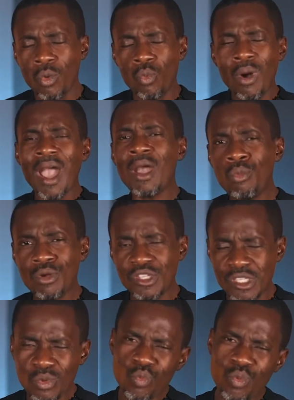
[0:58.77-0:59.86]
why would
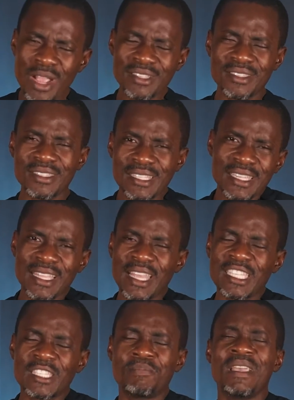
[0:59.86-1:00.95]
she waste such an
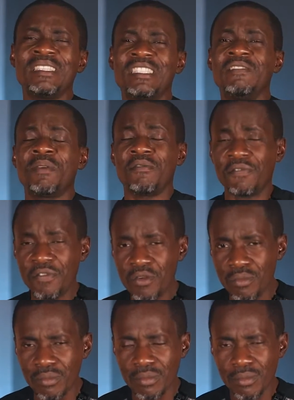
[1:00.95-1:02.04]
expensive
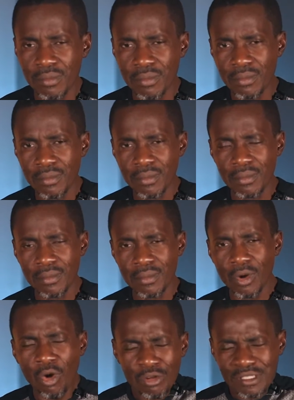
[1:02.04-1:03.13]
perfume
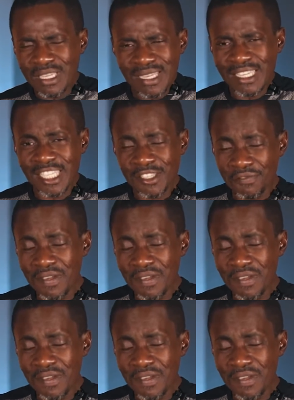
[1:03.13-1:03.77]
on Jesus'